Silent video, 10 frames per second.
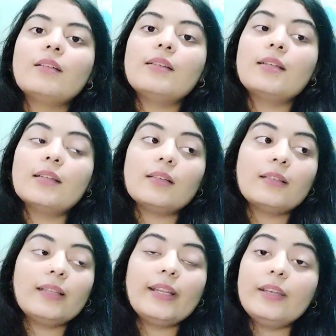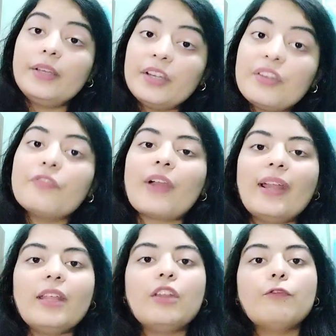they didn't
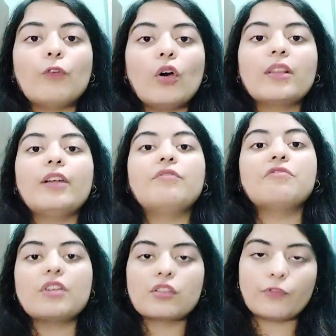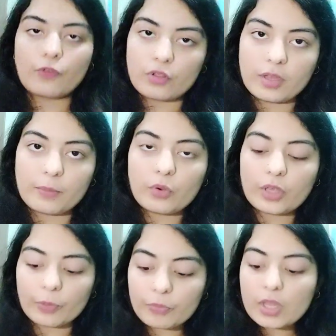find any work that worth for them.
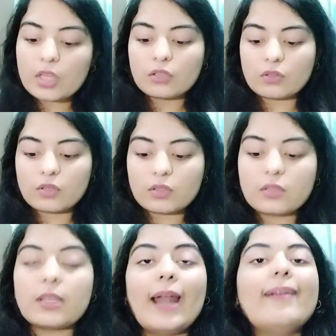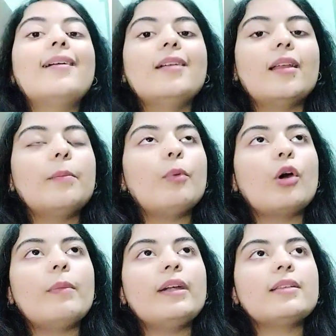Okay, so this is, and
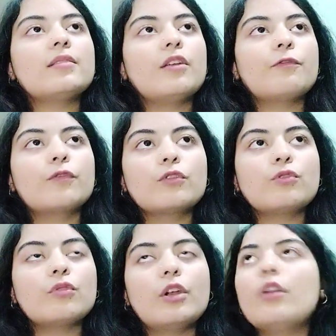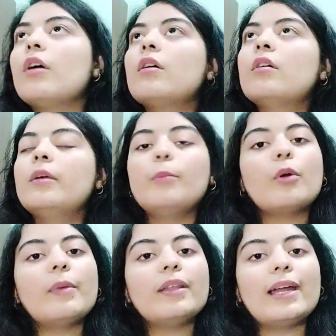underemployment is refers to the
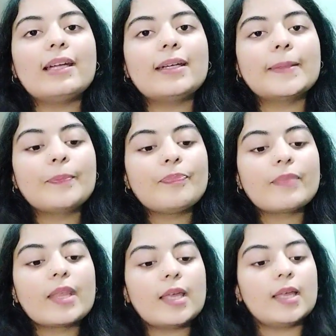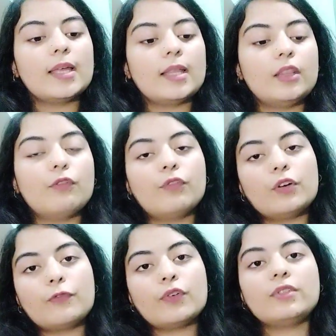employment that the
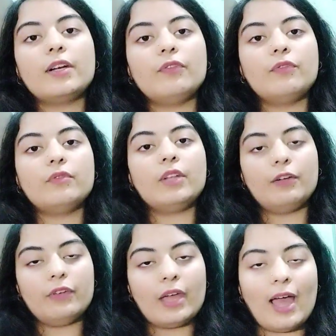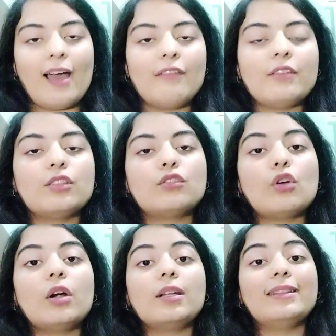workforce that we have is
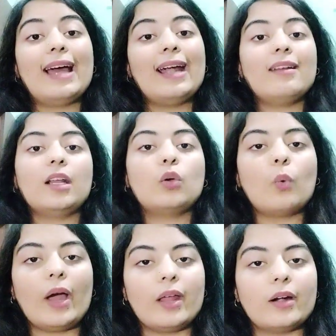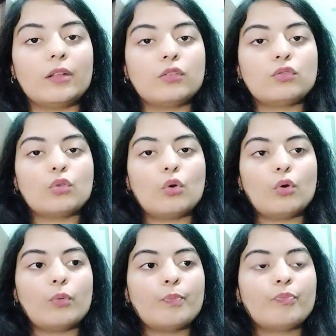not that required,
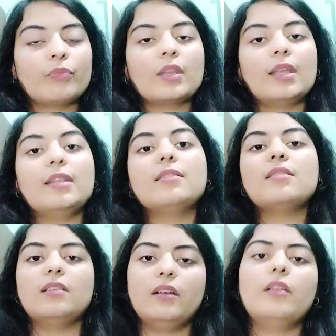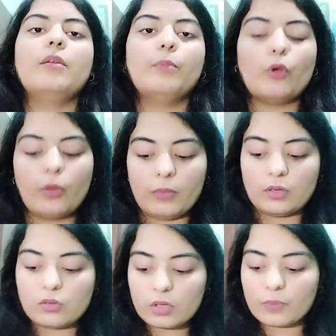so this is
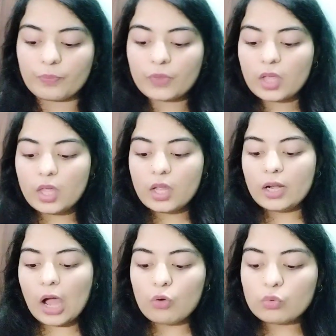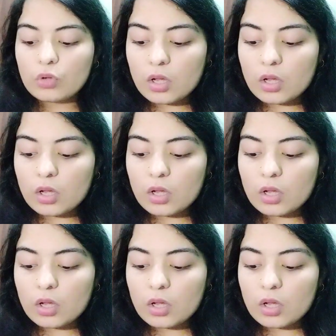underemployment. Okay, now